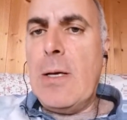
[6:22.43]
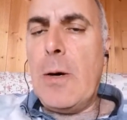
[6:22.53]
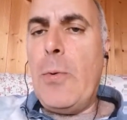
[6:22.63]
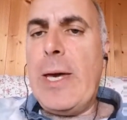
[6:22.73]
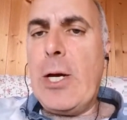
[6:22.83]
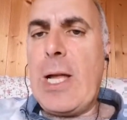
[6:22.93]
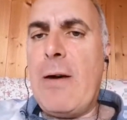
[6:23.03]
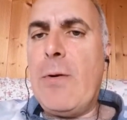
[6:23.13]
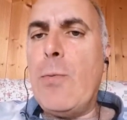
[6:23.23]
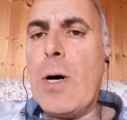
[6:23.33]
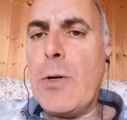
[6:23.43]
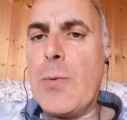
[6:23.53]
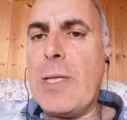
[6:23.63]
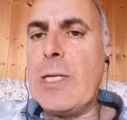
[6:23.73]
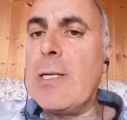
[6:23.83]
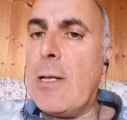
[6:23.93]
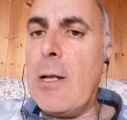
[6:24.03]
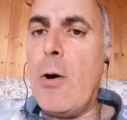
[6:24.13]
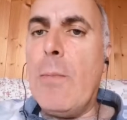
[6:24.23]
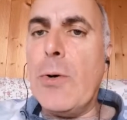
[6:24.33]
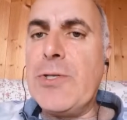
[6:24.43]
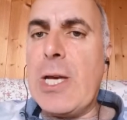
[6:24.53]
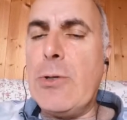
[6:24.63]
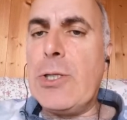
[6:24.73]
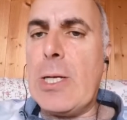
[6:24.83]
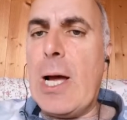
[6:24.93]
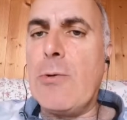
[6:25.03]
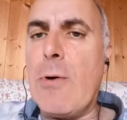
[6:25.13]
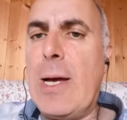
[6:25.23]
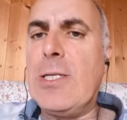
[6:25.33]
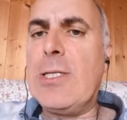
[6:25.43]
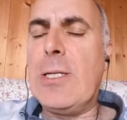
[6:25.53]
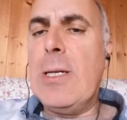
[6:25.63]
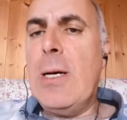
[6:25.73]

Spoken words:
That we could have a world where there's a lot more social unrest,